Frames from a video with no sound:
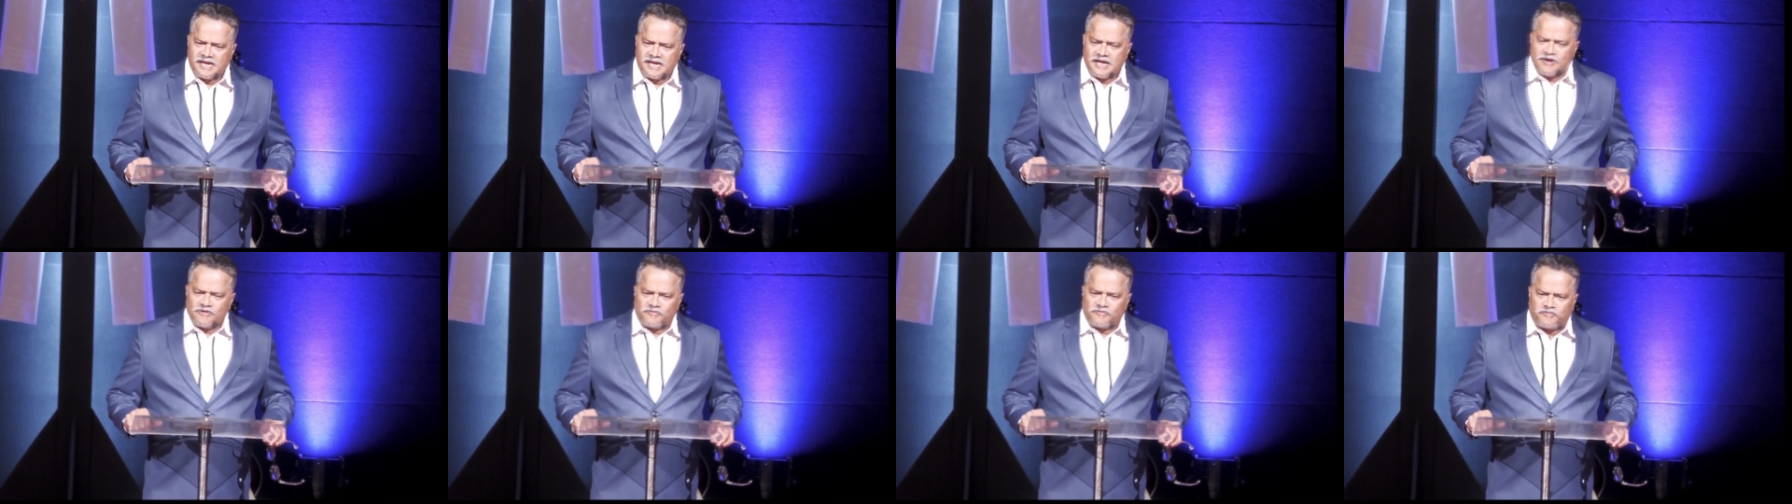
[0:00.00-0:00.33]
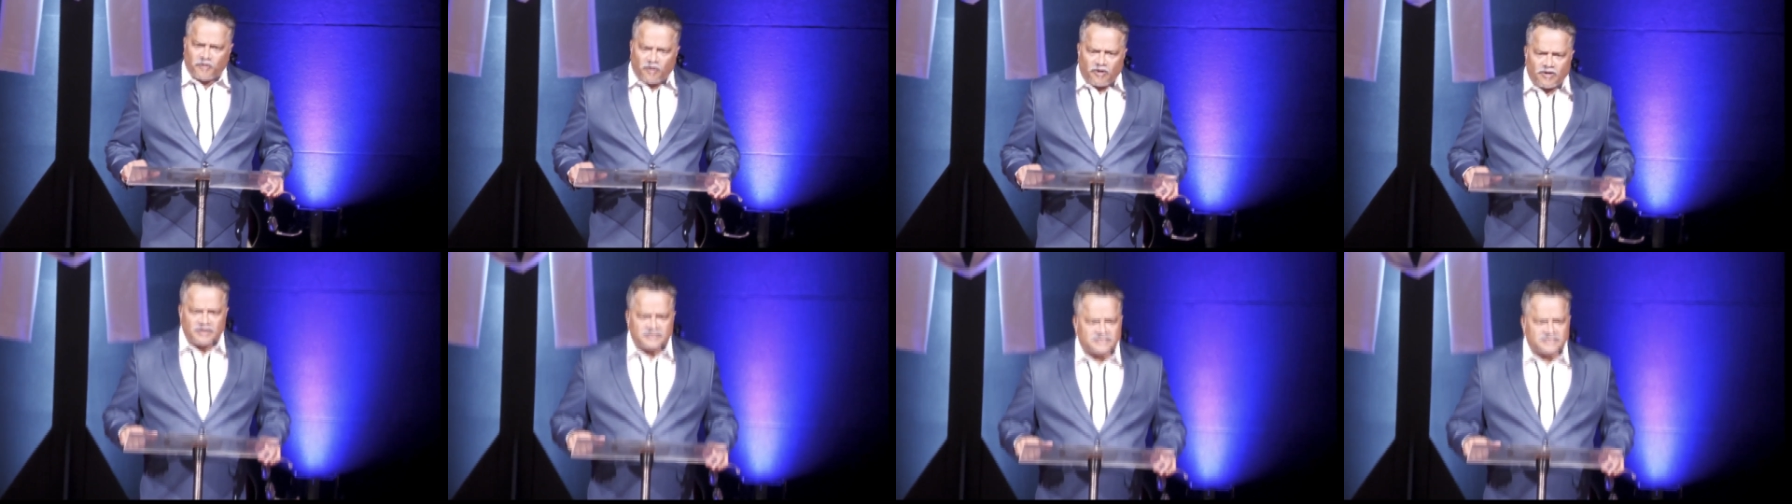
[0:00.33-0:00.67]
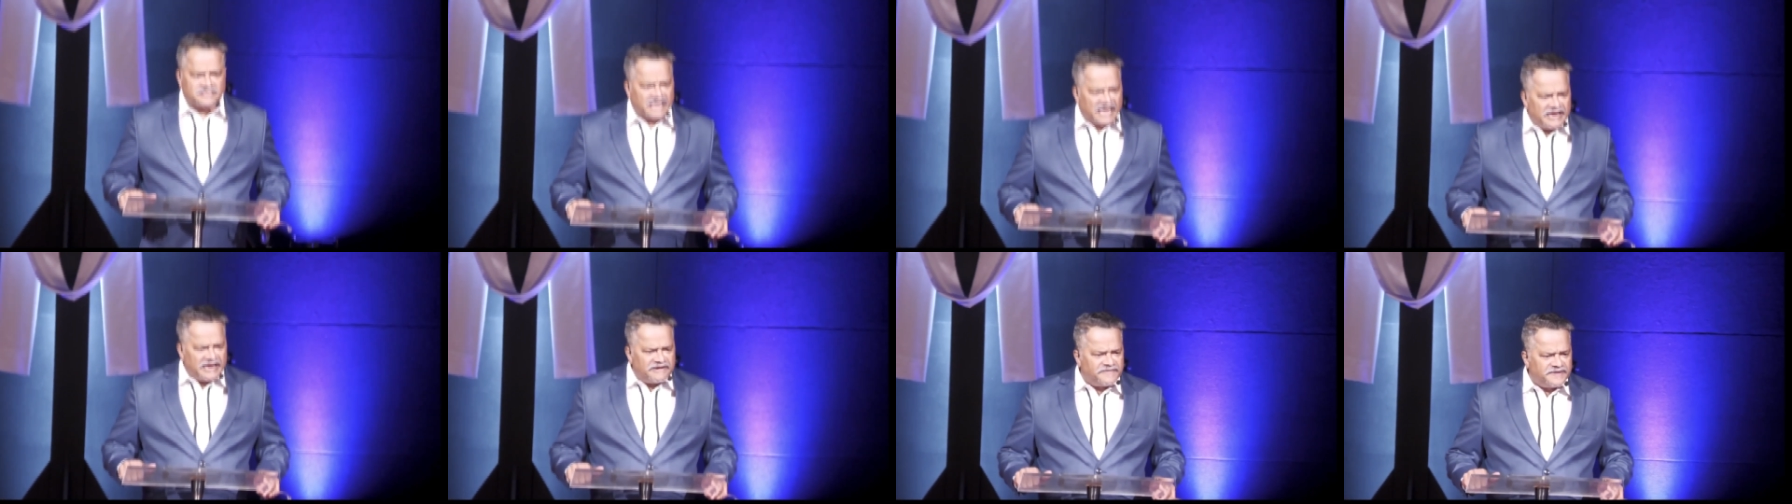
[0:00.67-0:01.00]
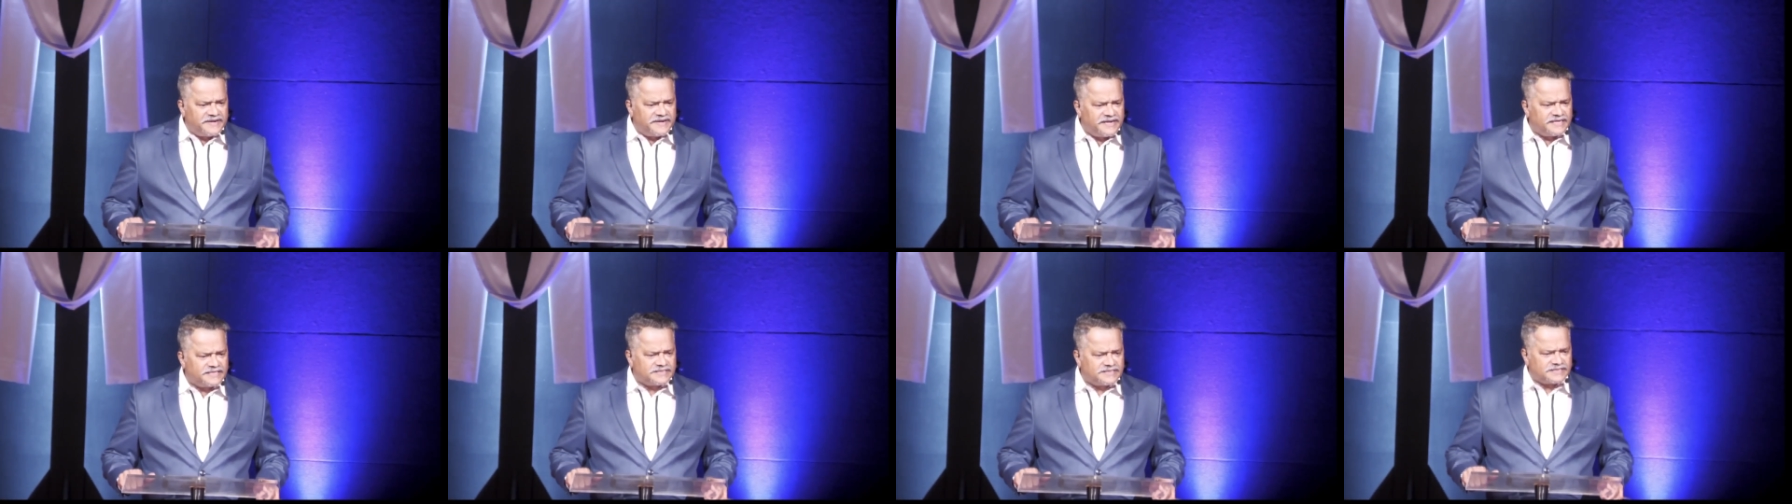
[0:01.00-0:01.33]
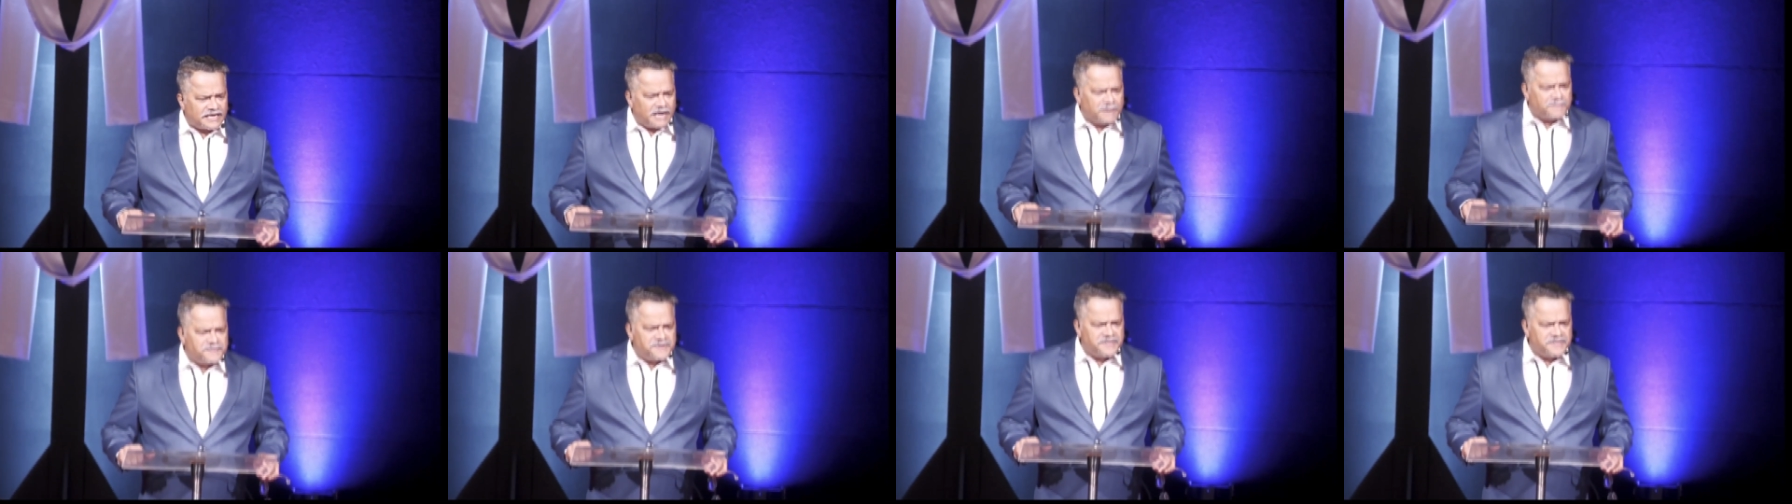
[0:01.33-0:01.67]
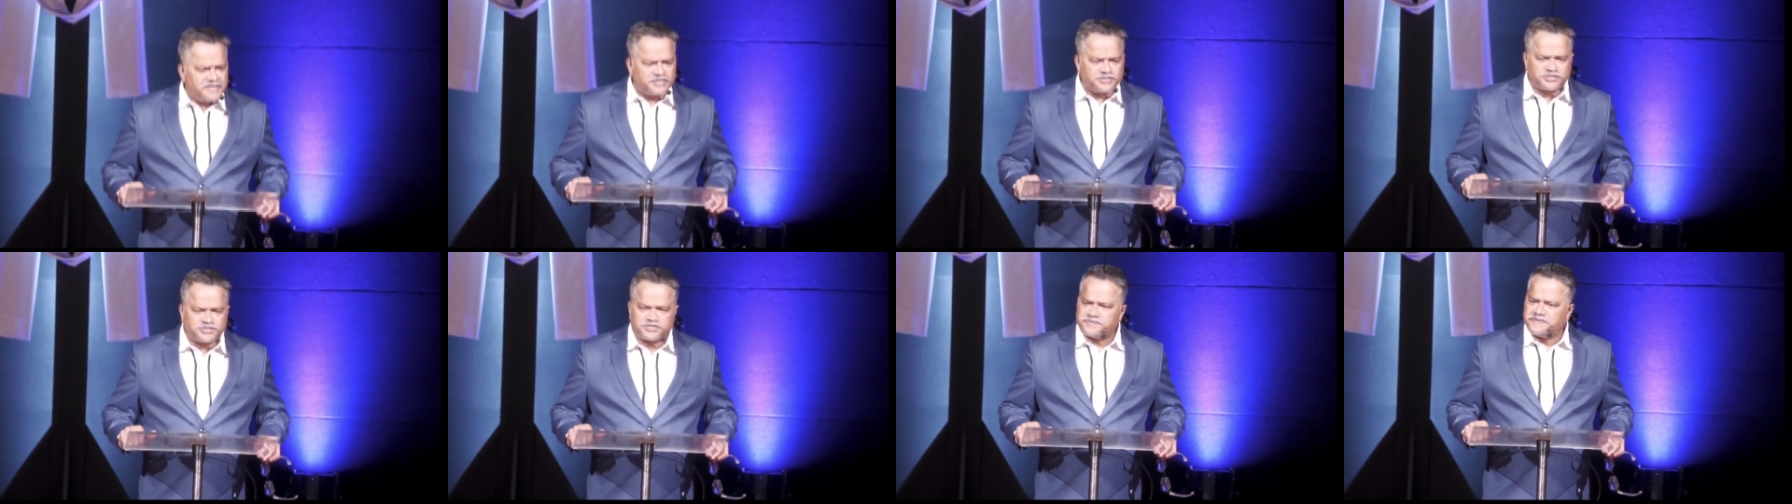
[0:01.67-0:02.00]
False evidence
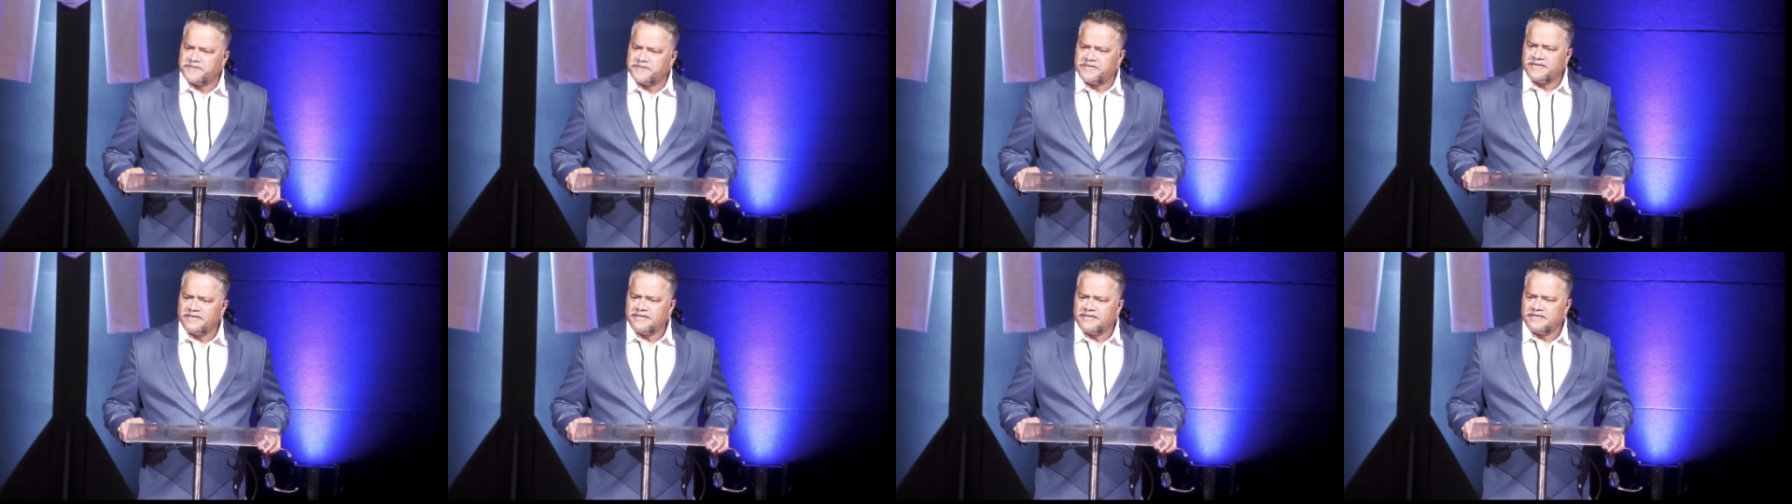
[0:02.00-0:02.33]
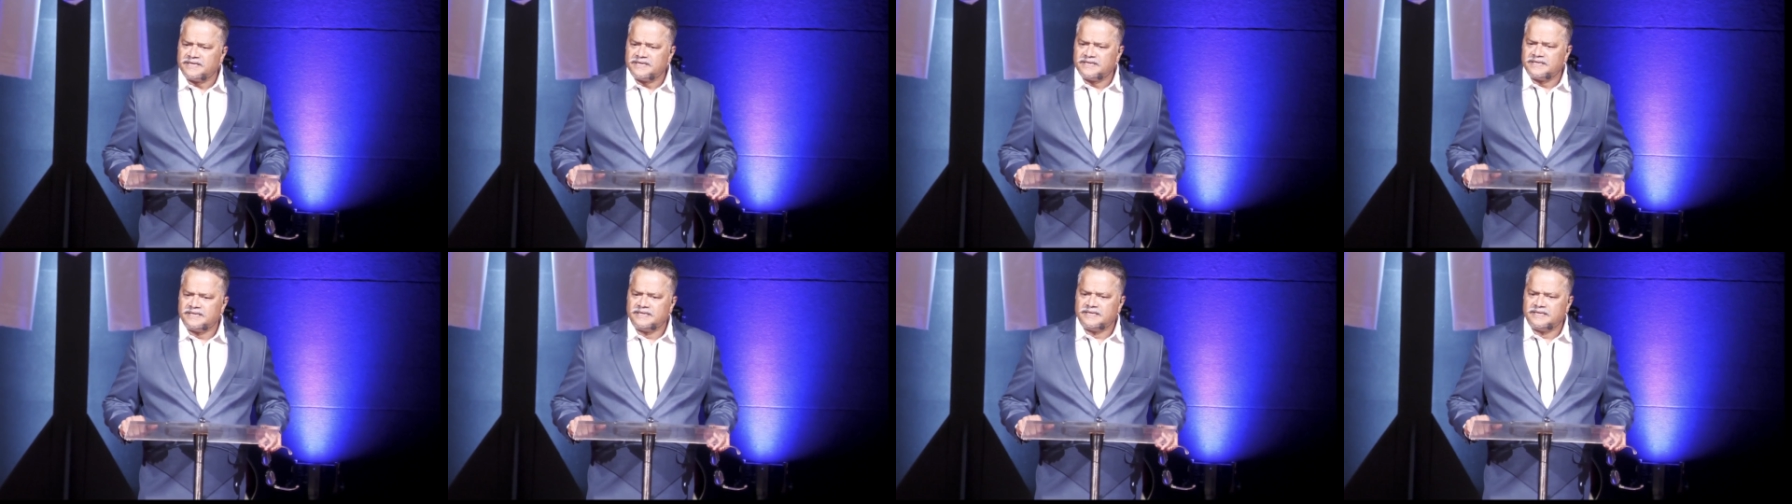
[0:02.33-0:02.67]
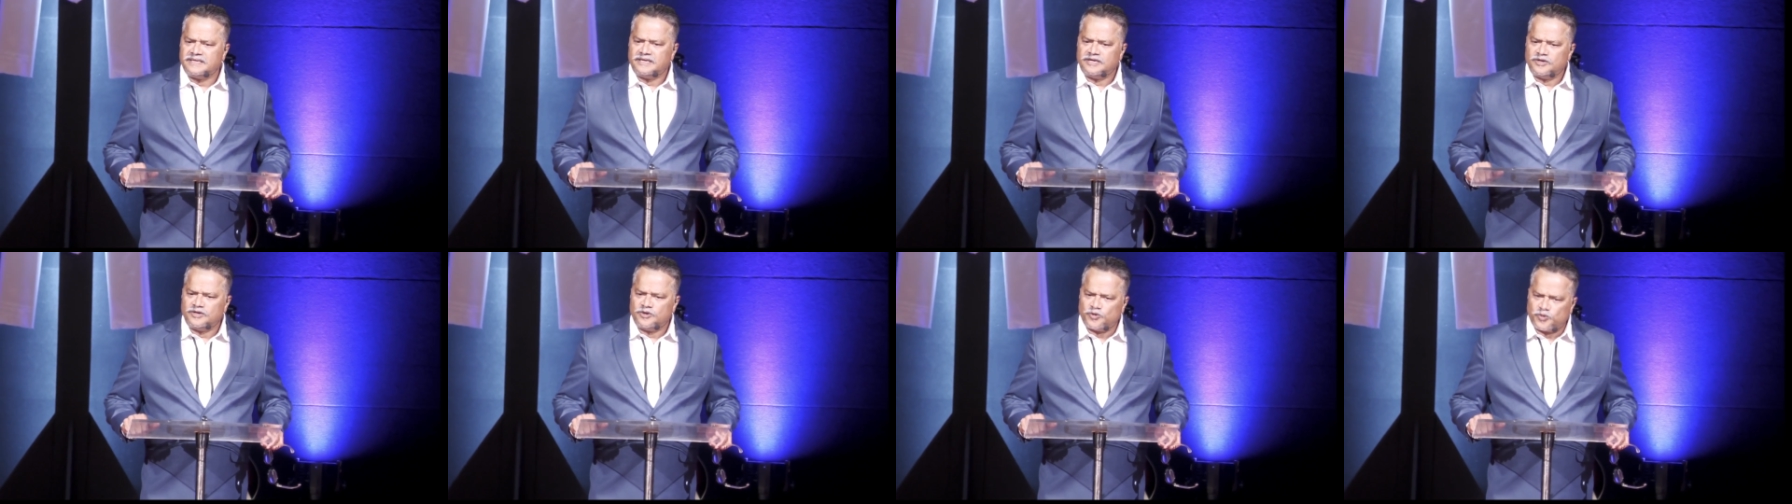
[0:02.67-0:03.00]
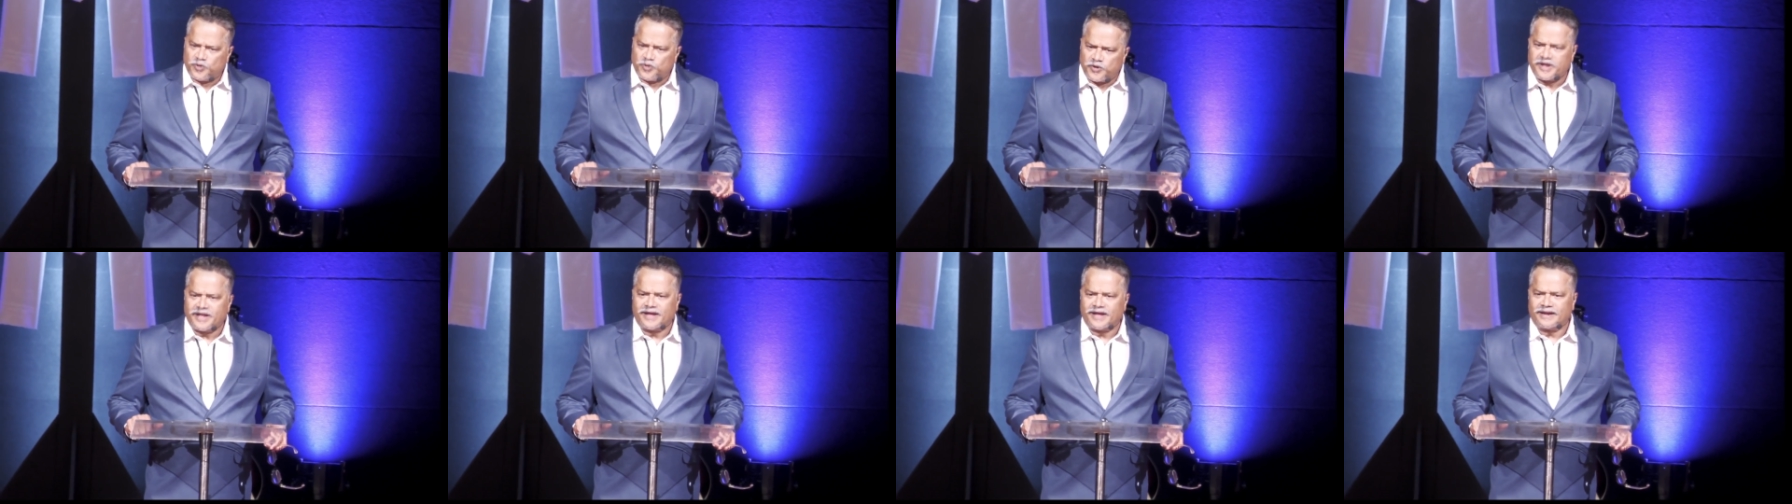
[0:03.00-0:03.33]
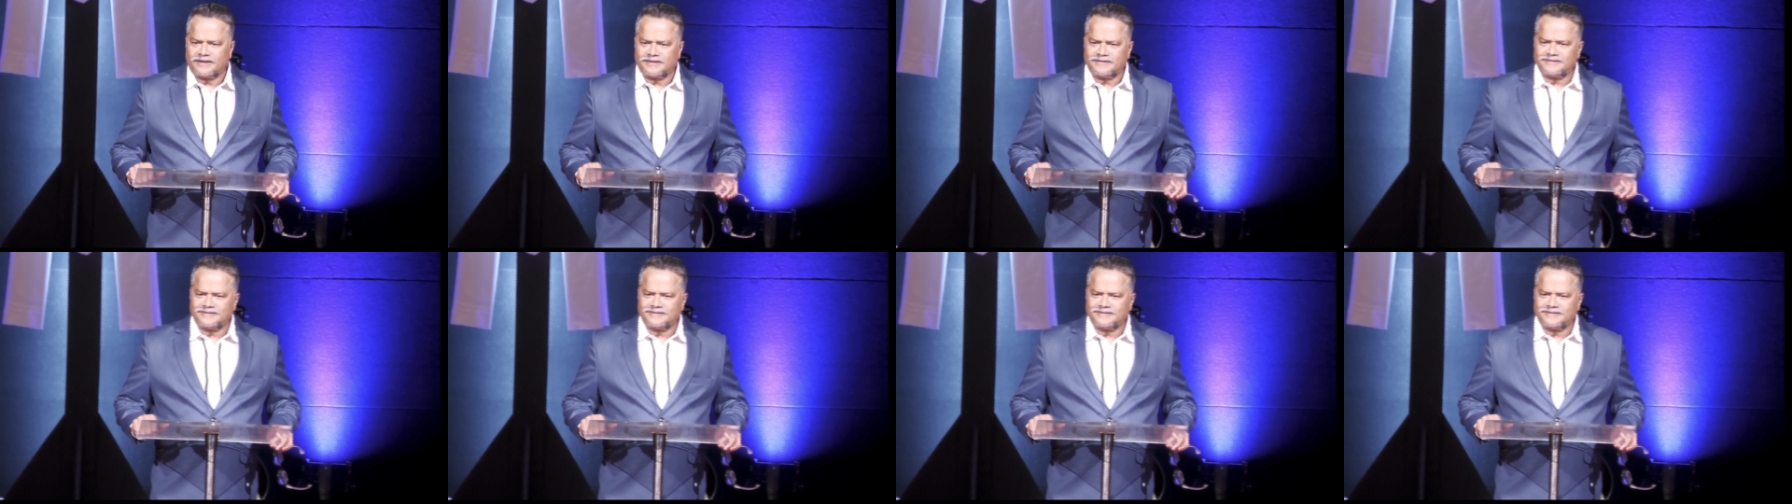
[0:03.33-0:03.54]
appears to be real.